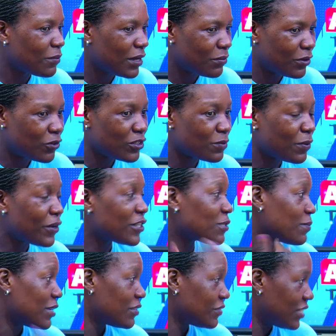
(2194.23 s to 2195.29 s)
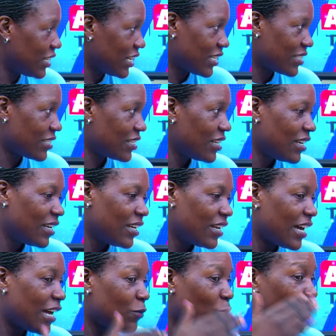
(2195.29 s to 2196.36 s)
because parents believed in us
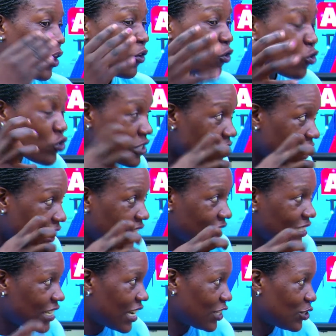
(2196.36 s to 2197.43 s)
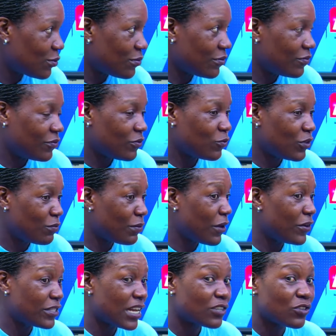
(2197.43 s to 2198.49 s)
and we are constantly in touch with
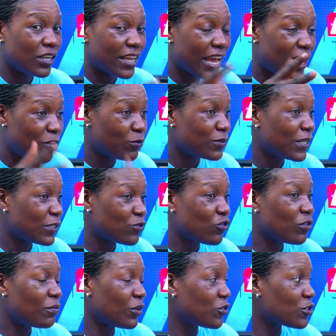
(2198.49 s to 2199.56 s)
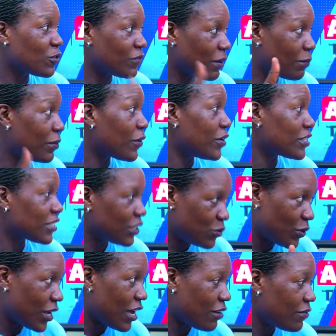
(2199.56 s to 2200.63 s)
parents. Actually, Ihoips has grown because of the parents that we
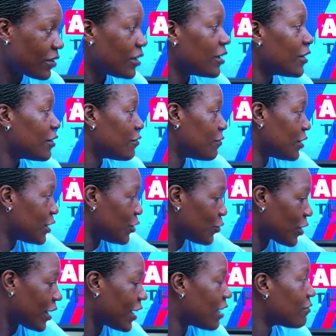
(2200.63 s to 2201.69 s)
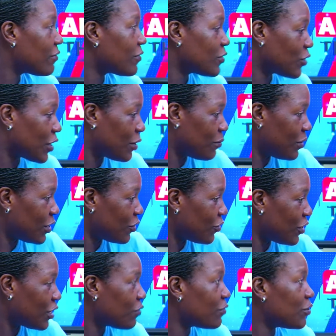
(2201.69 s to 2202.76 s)
have. Vinie, you can bring your
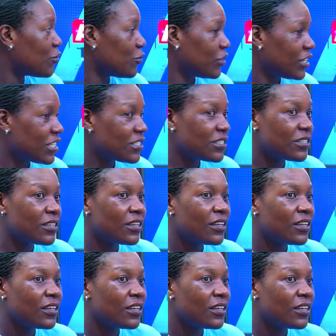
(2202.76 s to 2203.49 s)
nephew or niece.